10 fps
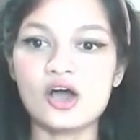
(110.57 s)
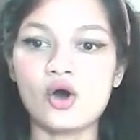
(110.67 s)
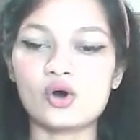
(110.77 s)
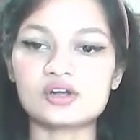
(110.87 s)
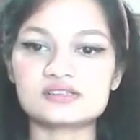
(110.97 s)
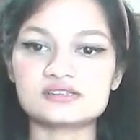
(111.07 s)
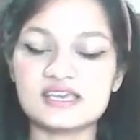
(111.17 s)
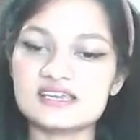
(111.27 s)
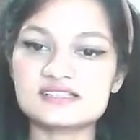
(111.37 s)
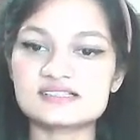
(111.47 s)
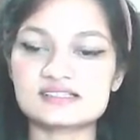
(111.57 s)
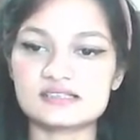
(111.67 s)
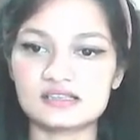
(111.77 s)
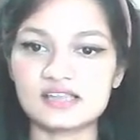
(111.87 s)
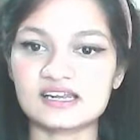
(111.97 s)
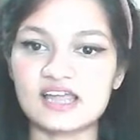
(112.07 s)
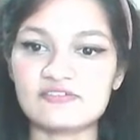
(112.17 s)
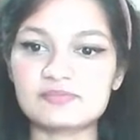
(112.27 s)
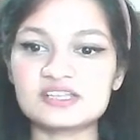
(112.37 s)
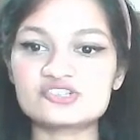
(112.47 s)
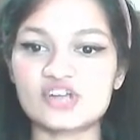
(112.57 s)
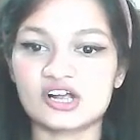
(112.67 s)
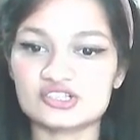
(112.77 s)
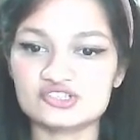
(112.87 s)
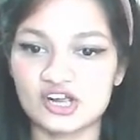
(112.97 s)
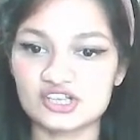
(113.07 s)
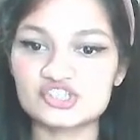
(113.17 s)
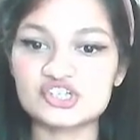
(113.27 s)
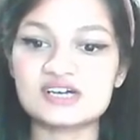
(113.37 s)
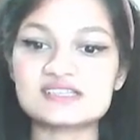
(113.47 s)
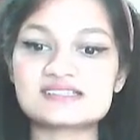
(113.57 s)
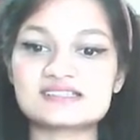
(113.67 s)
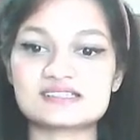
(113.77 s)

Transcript: or things that have been junctures